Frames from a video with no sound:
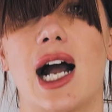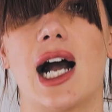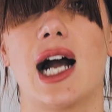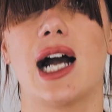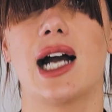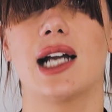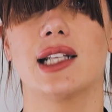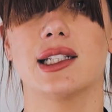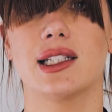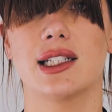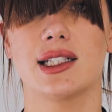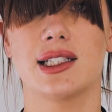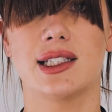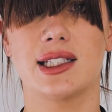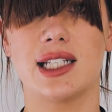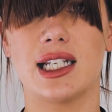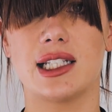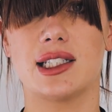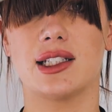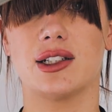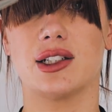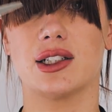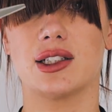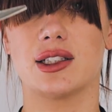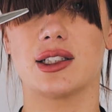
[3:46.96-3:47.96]
and
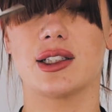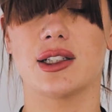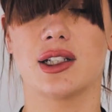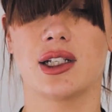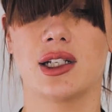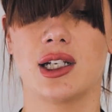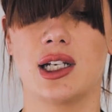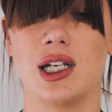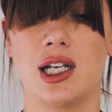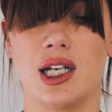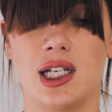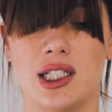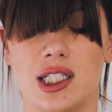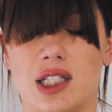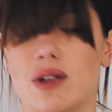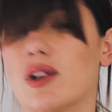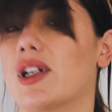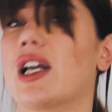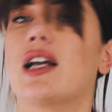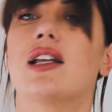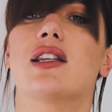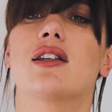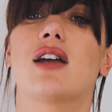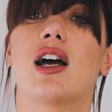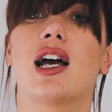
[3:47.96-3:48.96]
scissors. So
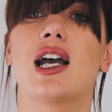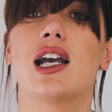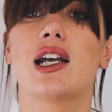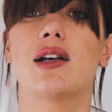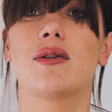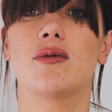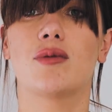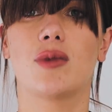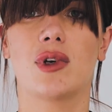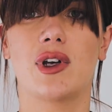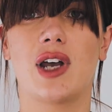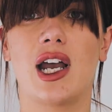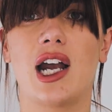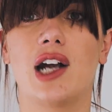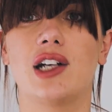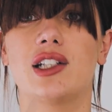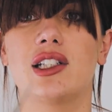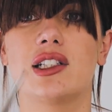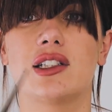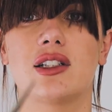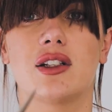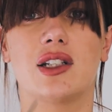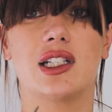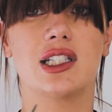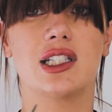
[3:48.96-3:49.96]
again, I am a hairdresser, so